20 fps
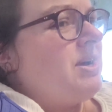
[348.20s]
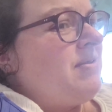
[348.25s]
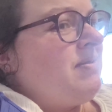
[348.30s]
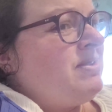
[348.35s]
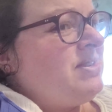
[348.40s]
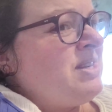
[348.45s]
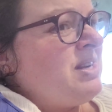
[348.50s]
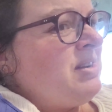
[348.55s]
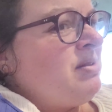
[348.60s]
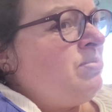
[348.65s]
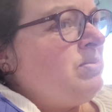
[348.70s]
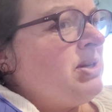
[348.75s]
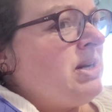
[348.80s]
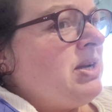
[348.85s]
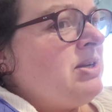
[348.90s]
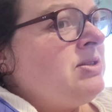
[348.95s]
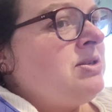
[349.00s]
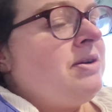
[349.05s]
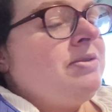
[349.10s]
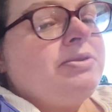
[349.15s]
have a jacket
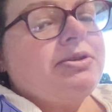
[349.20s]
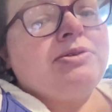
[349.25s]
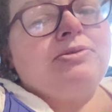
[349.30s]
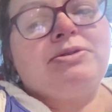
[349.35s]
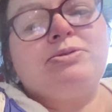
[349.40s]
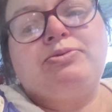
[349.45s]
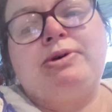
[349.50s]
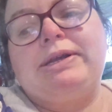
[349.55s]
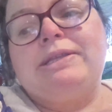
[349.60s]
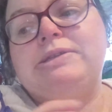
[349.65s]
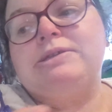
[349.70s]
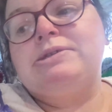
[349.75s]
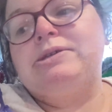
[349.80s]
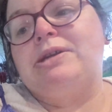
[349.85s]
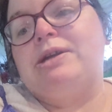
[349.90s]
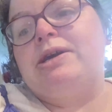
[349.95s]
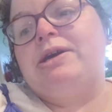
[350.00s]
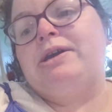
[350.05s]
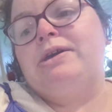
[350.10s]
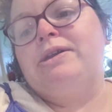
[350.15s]
potato, so it's
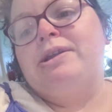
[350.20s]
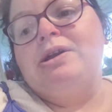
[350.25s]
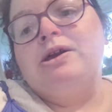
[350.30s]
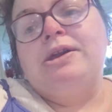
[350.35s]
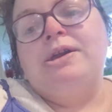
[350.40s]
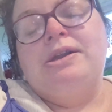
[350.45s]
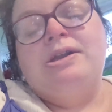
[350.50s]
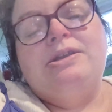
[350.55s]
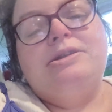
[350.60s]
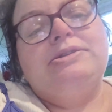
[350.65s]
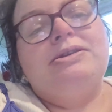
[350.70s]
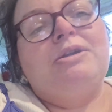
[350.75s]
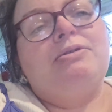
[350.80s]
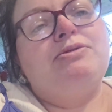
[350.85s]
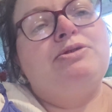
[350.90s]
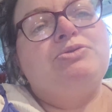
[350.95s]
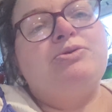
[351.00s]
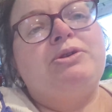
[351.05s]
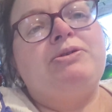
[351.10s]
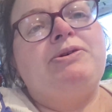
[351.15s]
Wednesday. So I
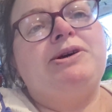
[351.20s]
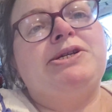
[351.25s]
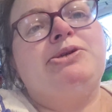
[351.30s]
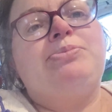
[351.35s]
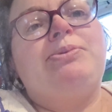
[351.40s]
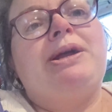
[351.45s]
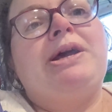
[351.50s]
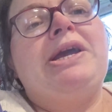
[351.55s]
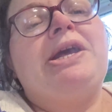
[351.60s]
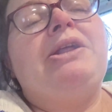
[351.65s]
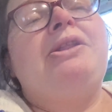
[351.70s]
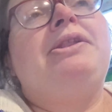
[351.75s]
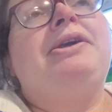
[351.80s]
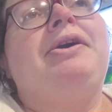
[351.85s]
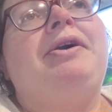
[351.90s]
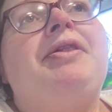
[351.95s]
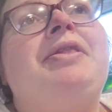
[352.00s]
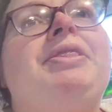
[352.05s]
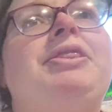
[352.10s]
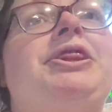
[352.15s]
just want to explain
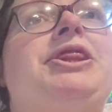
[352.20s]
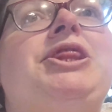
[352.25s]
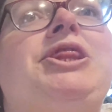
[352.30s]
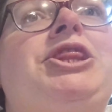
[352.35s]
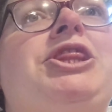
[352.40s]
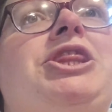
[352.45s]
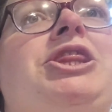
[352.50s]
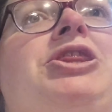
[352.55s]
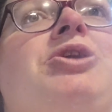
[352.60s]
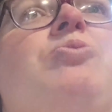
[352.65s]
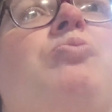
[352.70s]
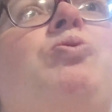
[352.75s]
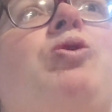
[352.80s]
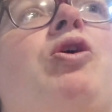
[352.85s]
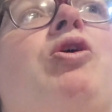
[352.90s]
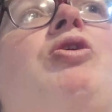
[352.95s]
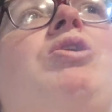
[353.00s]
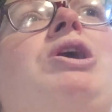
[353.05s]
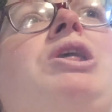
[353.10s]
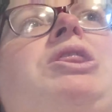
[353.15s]
like
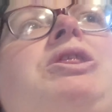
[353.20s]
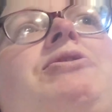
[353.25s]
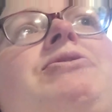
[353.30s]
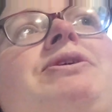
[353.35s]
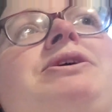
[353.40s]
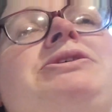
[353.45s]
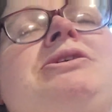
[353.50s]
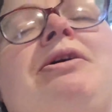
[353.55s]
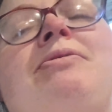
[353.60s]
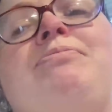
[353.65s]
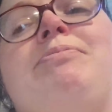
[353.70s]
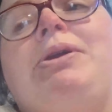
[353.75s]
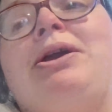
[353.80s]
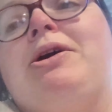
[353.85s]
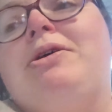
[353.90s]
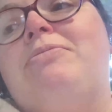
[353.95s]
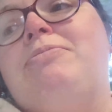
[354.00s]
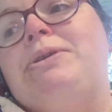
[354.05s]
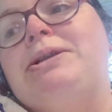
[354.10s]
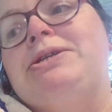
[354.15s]
why there is a
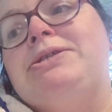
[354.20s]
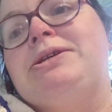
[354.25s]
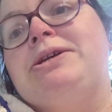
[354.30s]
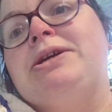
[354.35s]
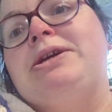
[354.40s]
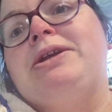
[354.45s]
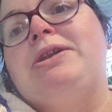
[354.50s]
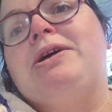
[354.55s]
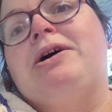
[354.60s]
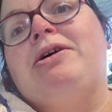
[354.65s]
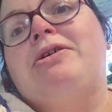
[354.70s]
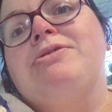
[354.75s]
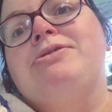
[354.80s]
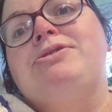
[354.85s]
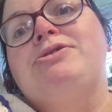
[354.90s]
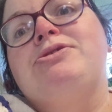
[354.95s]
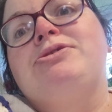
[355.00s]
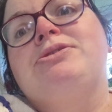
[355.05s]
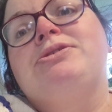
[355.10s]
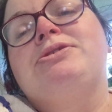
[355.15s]
meal missing. I
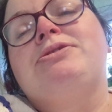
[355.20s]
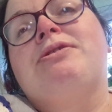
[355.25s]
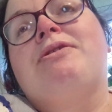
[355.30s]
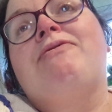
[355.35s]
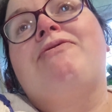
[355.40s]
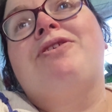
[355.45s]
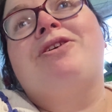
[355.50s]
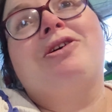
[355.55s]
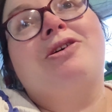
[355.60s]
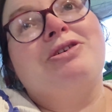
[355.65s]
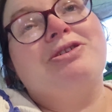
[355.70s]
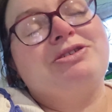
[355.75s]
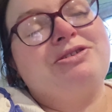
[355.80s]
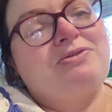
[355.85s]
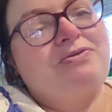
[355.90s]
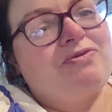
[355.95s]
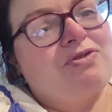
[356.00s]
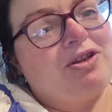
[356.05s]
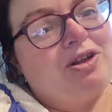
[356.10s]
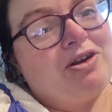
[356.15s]
just forgot to
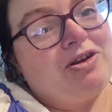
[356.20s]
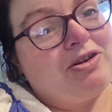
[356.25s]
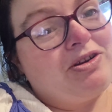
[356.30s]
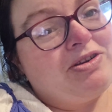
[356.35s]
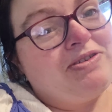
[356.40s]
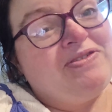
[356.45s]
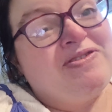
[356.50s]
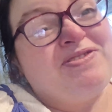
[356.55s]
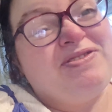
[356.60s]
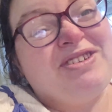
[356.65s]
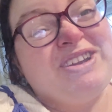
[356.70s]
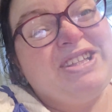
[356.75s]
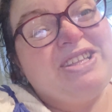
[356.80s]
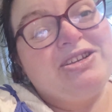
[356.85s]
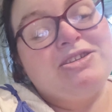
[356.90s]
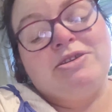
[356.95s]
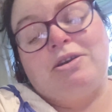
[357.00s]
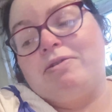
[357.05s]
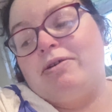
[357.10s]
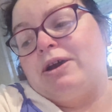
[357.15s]
vlog. Really
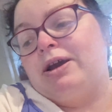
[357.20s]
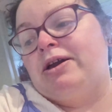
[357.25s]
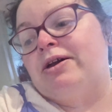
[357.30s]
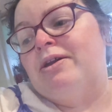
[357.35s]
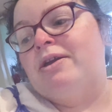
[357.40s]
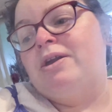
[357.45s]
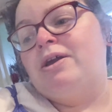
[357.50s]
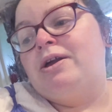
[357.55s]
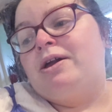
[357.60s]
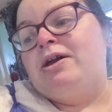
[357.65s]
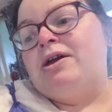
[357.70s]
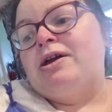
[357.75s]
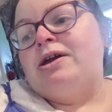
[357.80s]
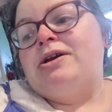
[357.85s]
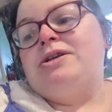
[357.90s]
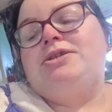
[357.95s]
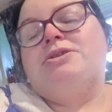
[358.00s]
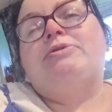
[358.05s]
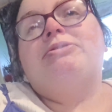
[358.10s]
sorry. So